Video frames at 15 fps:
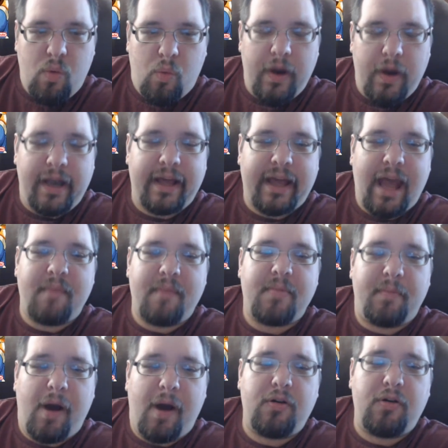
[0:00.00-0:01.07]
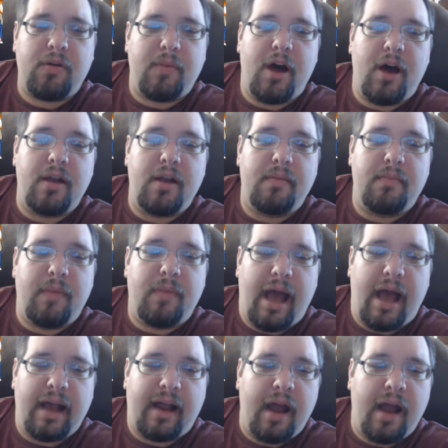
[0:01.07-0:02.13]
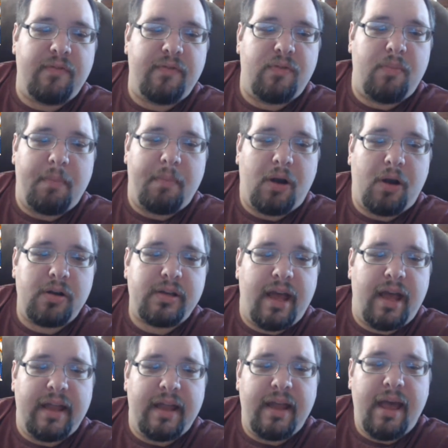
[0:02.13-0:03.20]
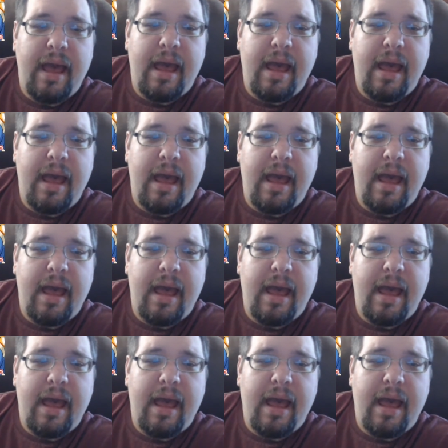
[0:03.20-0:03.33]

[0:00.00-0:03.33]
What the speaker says: when it came to Pokemon, I got it for my birthday,